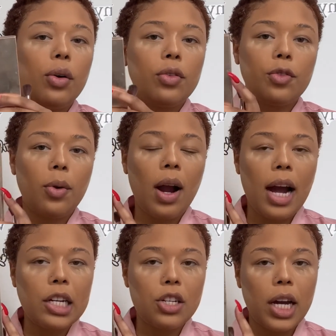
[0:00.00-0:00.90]
For
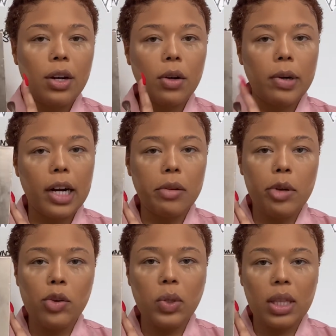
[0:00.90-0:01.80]
eyeshadow, we're gonna be
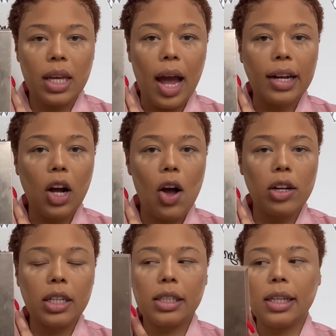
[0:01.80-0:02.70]
using the iconic
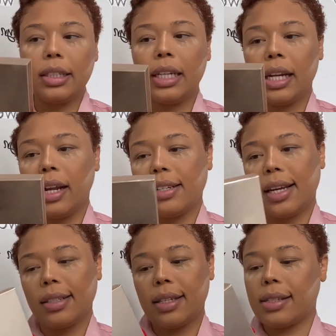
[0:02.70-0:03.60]
London Day
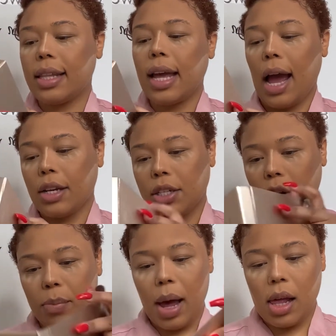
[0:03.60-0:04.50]
to Slay eyeshadow
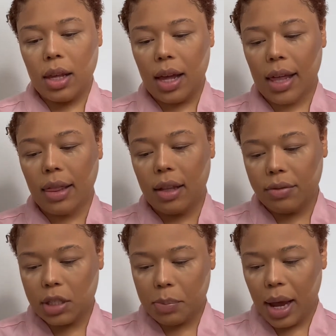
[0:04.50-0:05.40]
palette. I love this
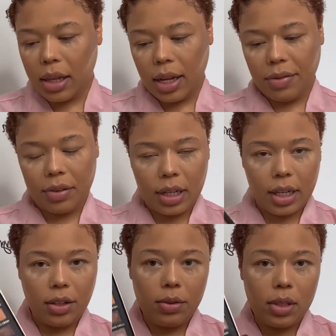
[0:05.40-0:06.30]
palette. I feel like I
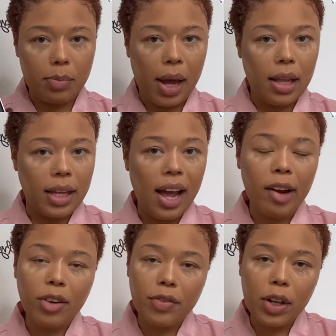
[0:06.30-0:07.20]
use this palette every
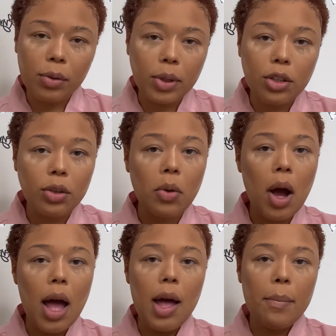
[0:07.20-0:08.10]
video we do,
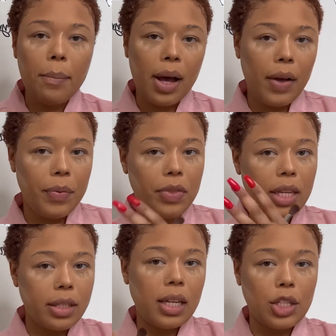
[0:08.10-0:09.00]
but
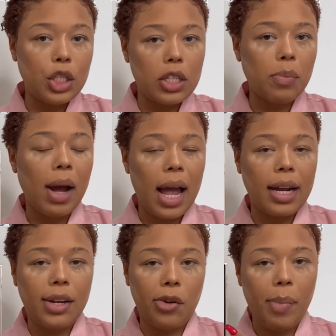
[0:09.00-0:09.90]
this is just my
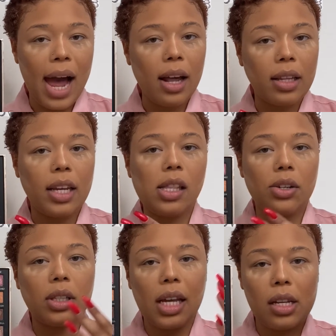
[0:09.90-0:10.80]
ideal palette. It
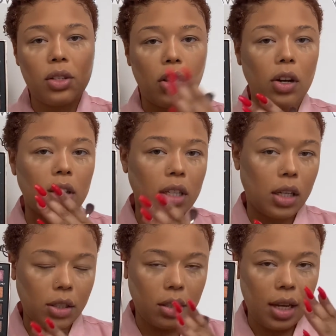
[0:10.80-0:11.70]
literally has all
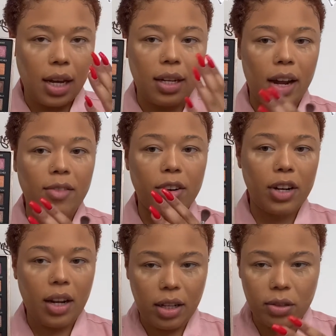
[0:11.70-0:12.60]
colors I could ever
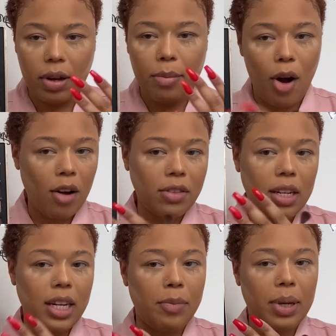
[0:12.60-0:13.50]
need, so I'm often
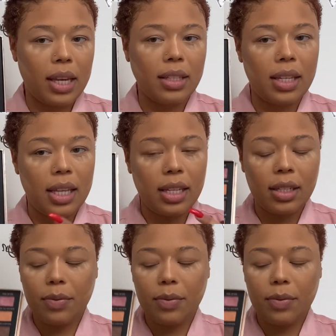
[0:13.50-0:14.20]
dipping into this.